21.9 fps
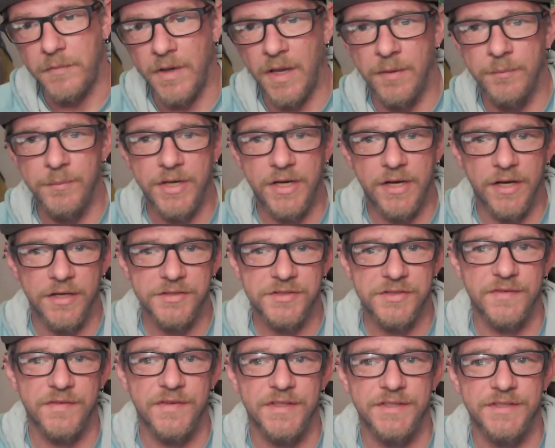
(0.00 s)
And
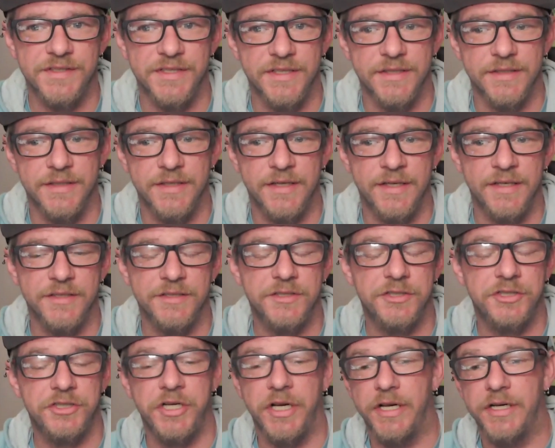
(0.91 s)
because of this,
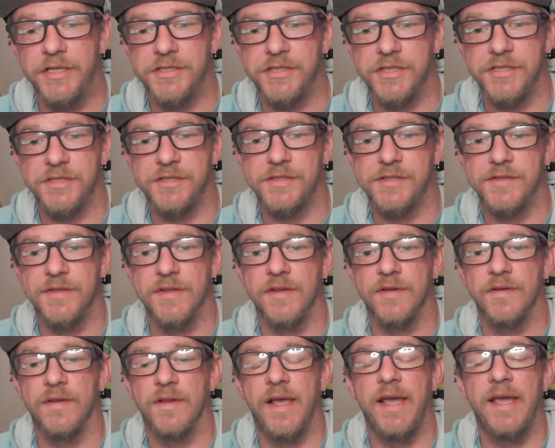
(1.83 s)
it changes
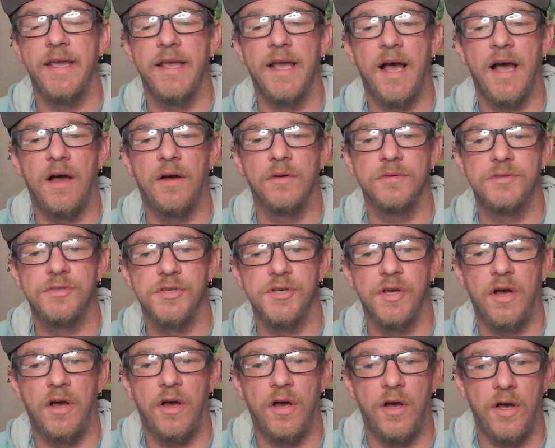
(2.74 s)
the layout
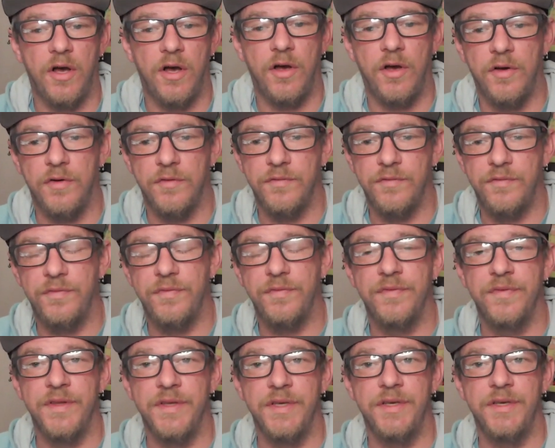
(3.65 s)
of
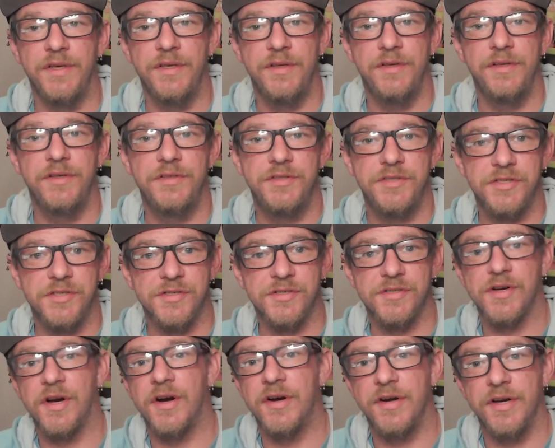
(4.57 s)
the
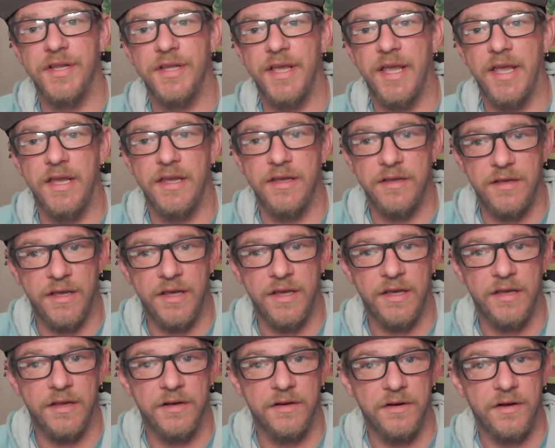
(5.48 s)
starting gate
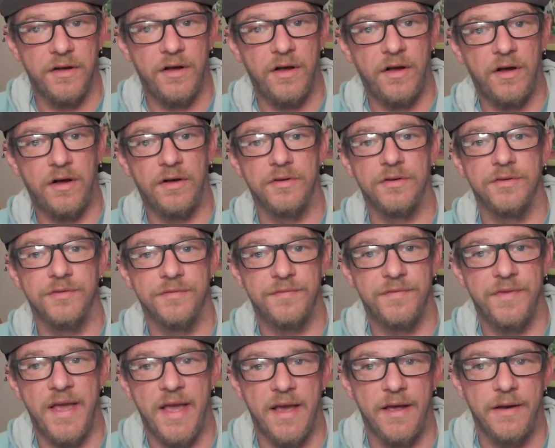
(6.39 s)
and all
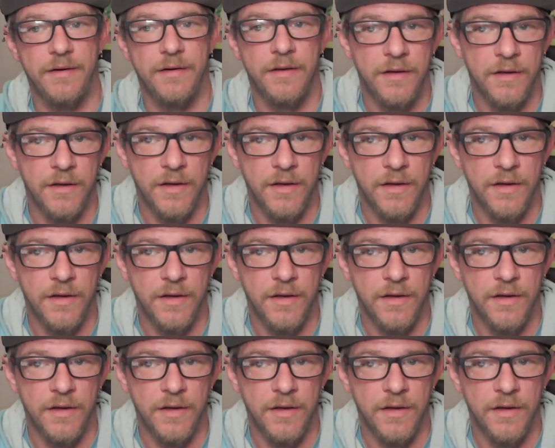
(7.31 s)
of that.